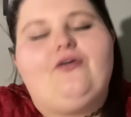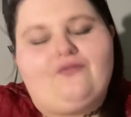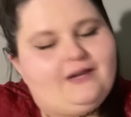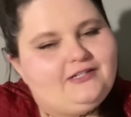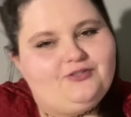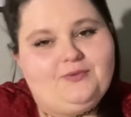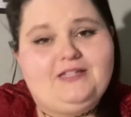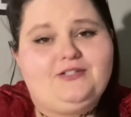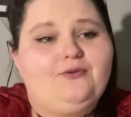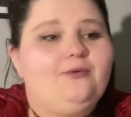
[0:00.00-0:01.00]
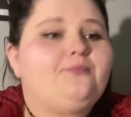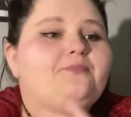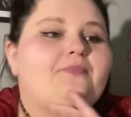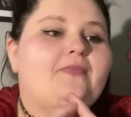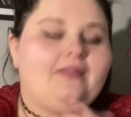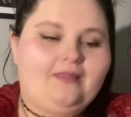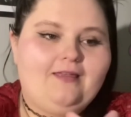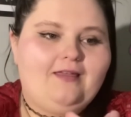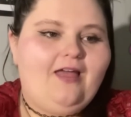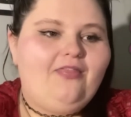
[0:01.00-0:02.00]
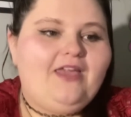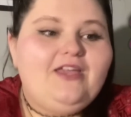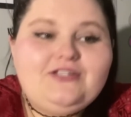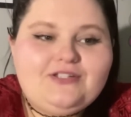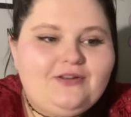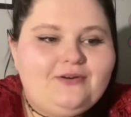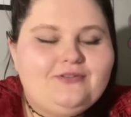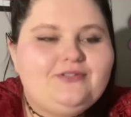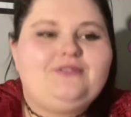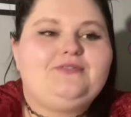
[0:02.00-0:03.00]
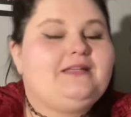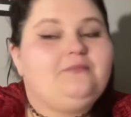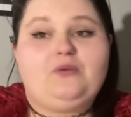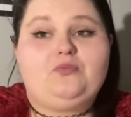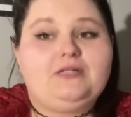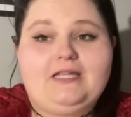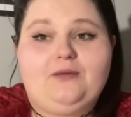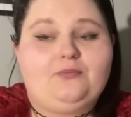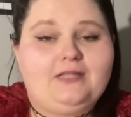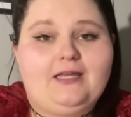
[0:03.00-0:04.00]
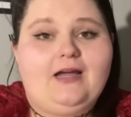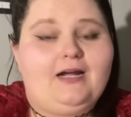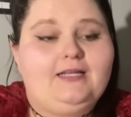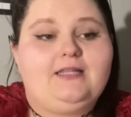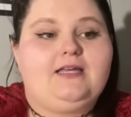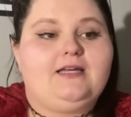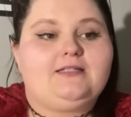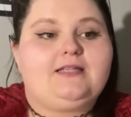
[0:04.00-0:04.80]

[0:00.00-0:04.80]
freaking sweet. So thank you to those who send me really, really kind things.